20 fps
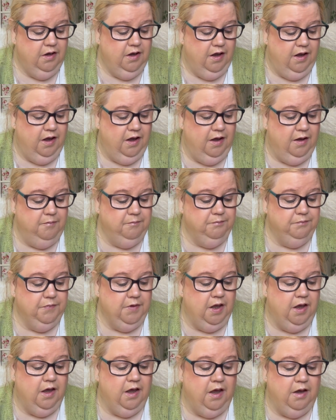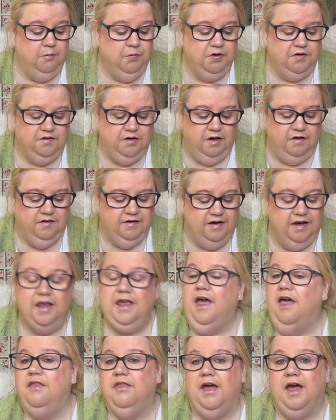I would totally
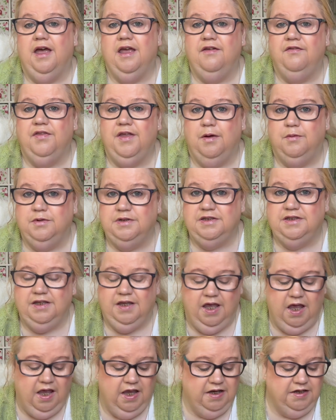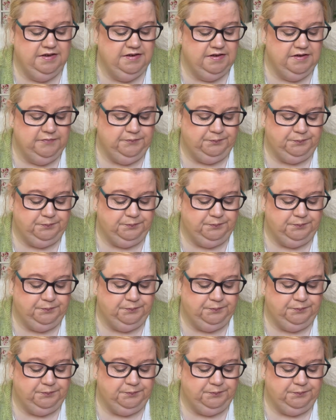get that if that was the case.